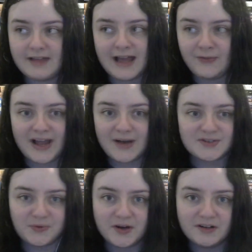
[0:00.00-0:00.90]
and the
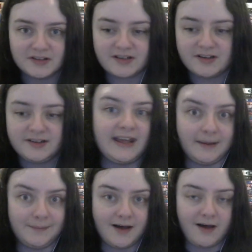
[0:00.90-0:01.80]
outside world
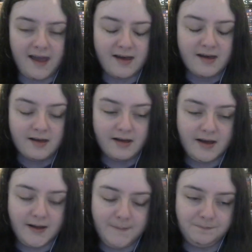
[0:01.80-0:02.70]
getting by.
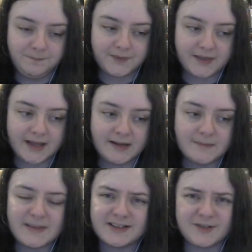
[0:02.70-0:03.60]
Um, and
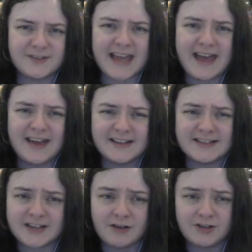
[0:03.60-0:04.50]
him being so scared and
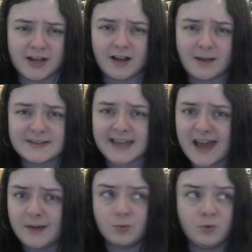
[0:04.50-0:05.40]
shouting like, I'm
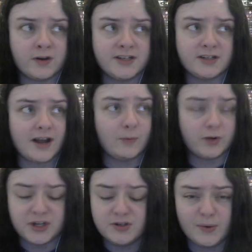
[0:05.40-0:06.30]
scared, we're all gonna die,
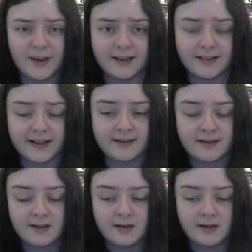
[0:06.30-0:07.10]
what are you doing? Like,